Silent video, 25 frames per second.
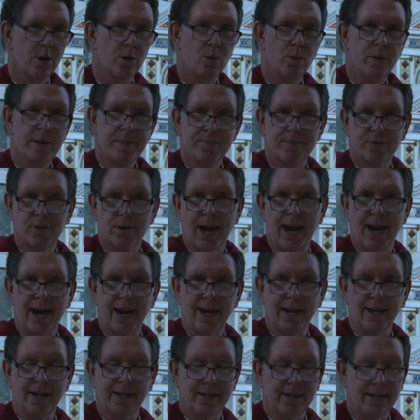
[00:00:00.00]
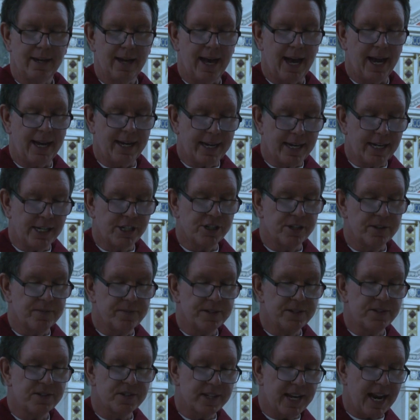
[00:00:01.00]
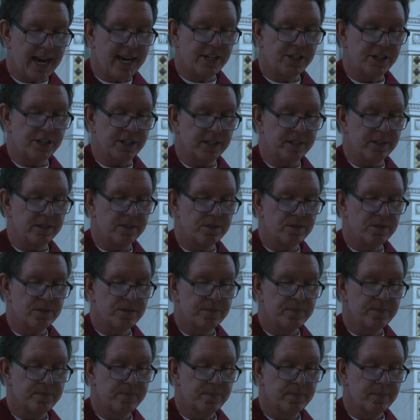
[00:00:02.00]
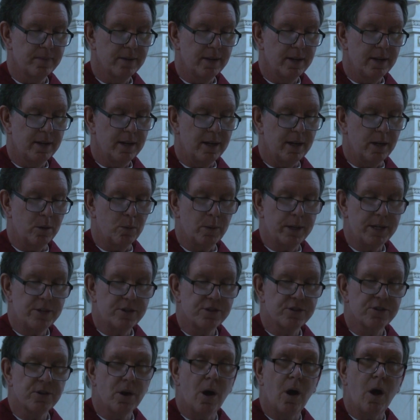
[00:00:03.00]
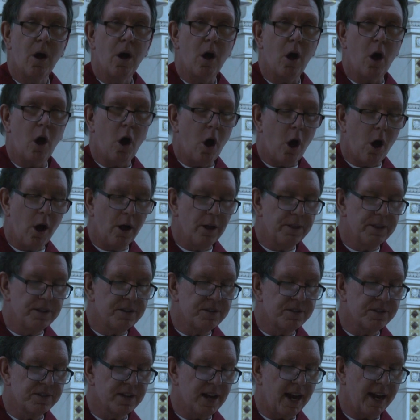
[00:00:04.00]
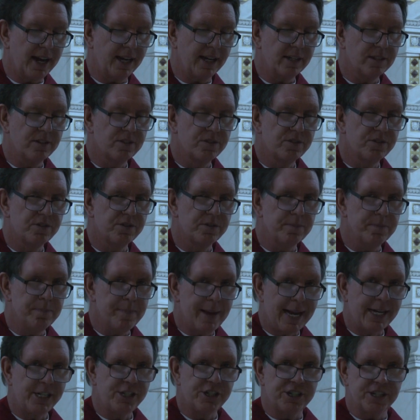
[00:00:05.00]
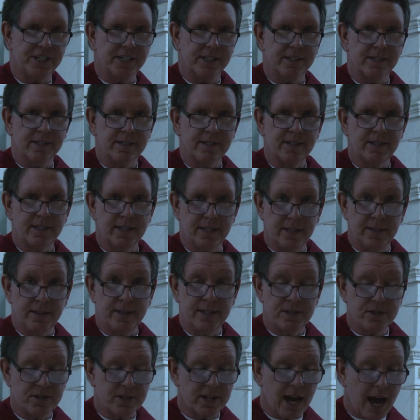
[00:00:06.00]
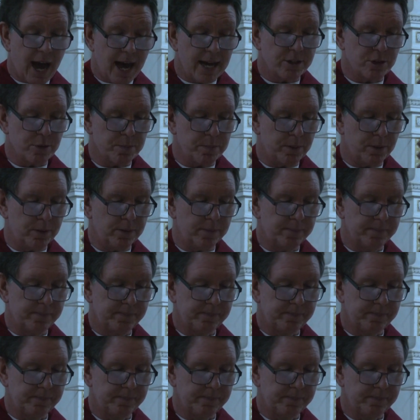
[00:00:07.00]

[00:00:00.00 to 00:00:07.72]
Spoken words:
We prayed at each of the stations, and we saw all the sights mentioned in this gospel.